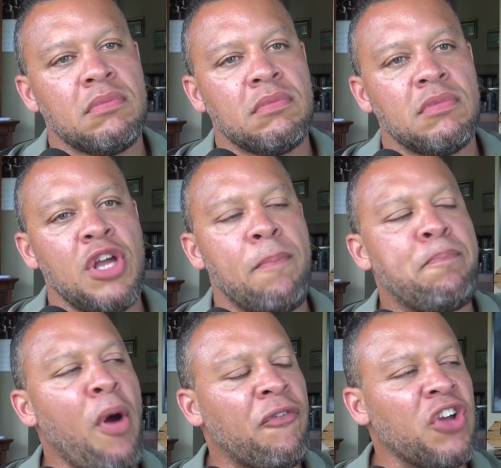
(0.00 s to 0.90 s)
You're
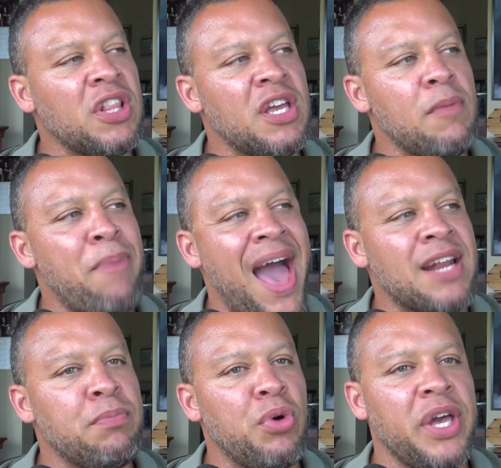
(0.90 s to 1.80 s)
perfectly
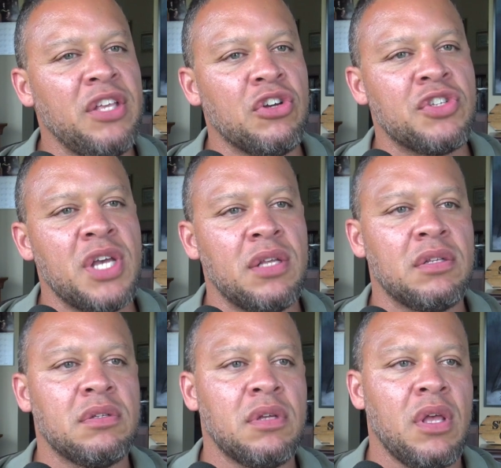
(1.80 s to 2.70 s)
compatible in your sin,
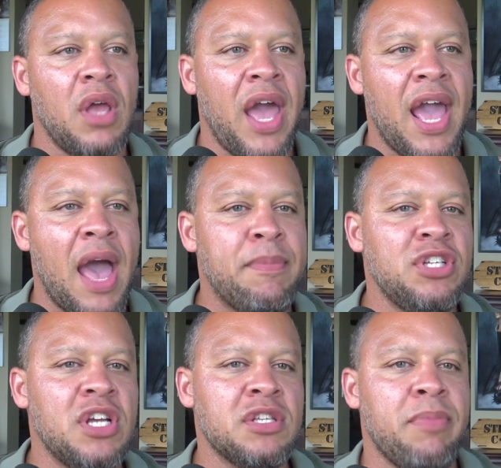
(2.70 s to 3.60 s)
Ahab and
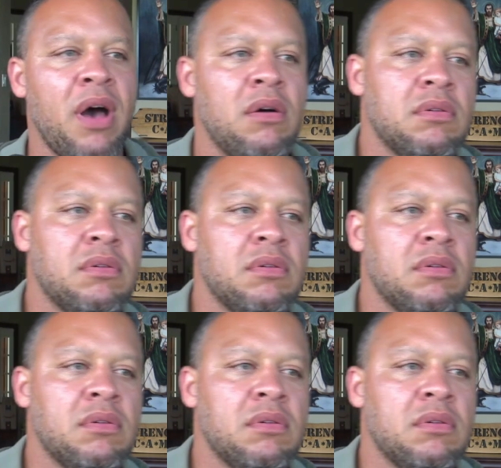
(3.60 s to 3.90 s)
Jezebel.